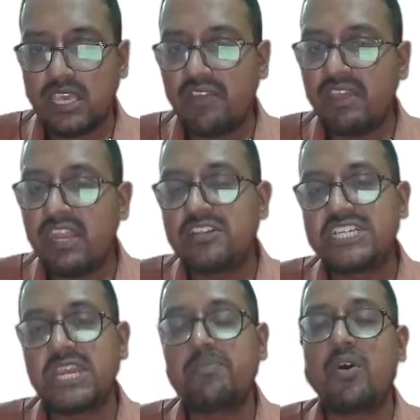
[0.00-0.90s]
given a
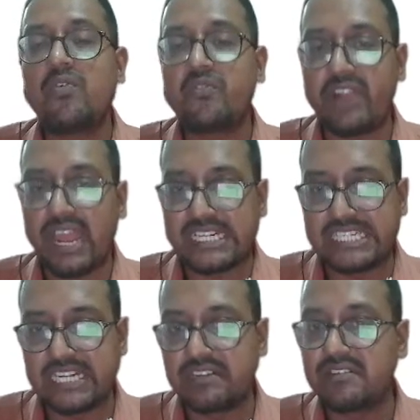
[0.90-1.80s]
shape of
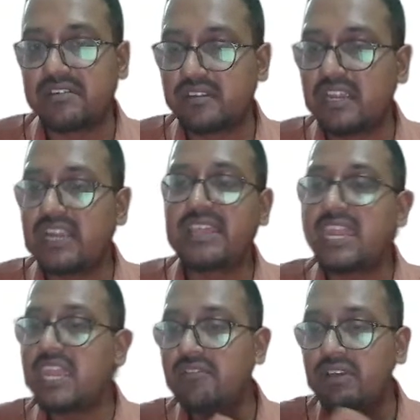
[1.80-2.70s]
fraction. It
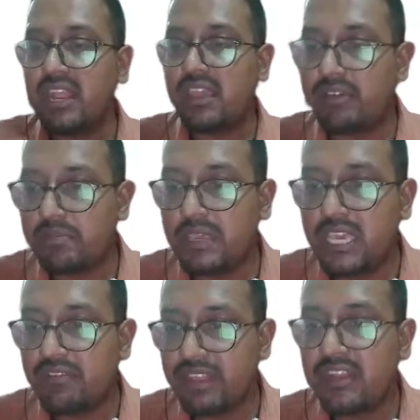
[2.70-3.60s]
can never ever
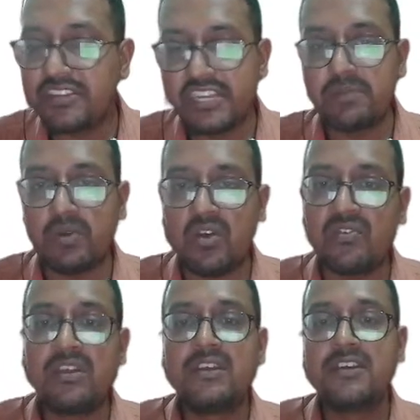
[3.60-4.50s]
be given a shape
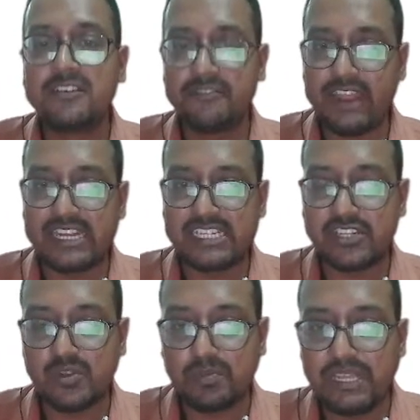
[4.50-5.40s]
of
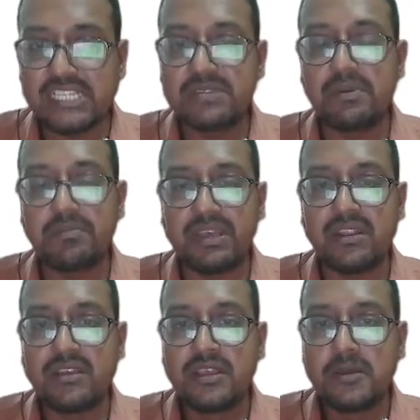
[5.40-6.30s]
fraction. So please
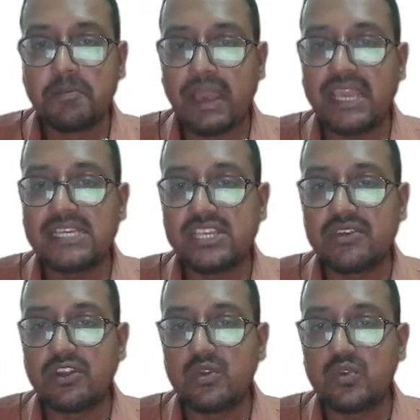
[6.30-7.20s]
remember pi is
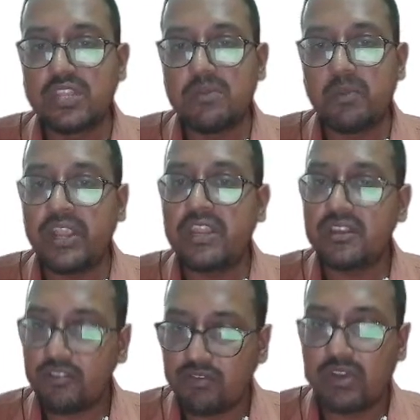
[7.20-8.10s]
equal to
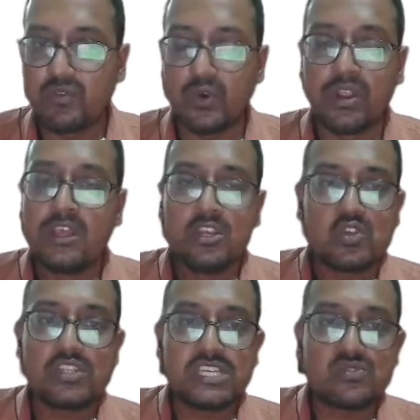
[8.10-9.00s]
3.14.
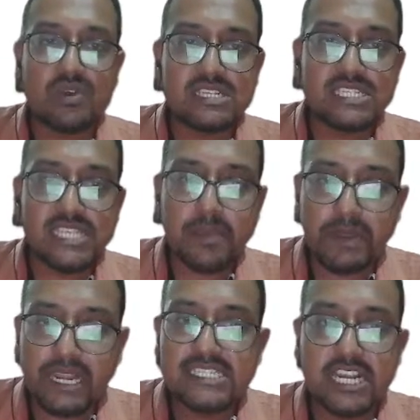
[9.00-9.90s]
So this was a
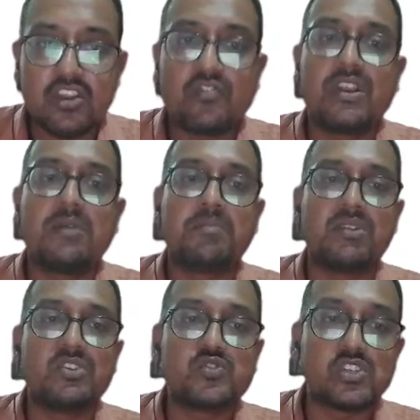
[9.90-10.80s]
separate set of
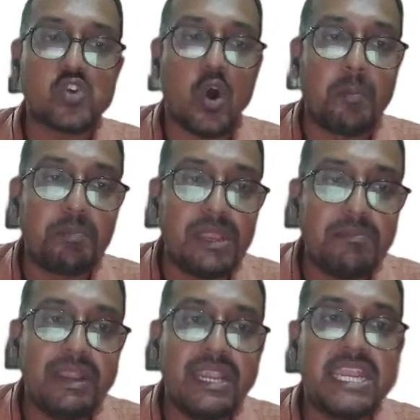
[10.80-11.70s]
number which was
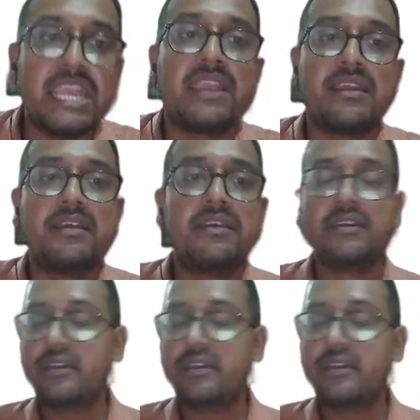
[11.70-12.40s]
complementing